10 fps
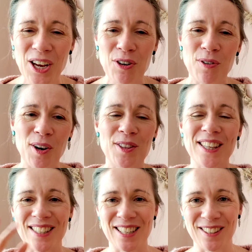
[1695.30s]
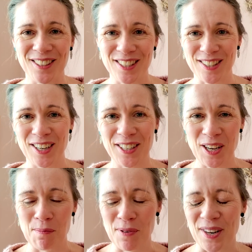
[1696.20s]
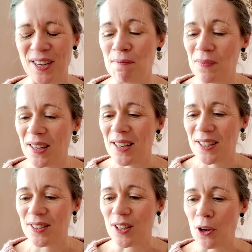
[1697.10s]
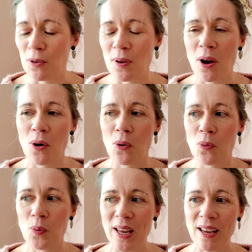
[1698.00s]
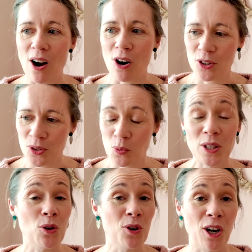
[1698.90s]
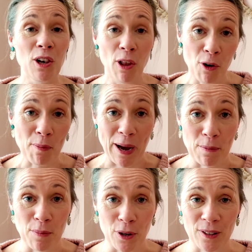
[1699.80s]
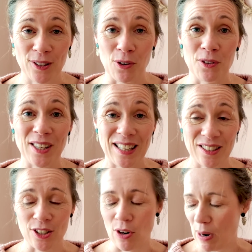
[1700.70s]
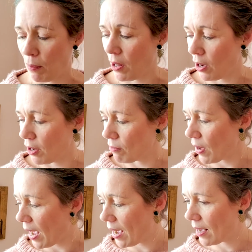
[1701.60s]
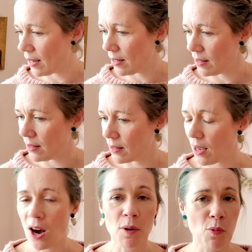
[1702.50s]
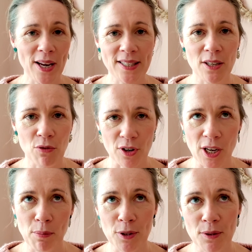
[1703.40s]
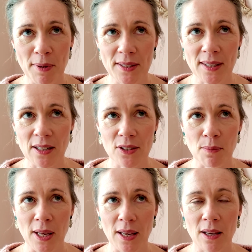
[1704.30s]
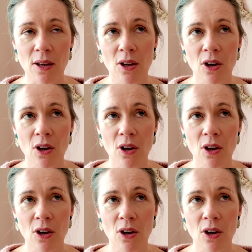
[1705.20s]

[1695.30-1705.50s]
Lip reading: grow this little design company. So we talk a lot about books on the Instagram Live, and I'm waiting for a couple to be sent to me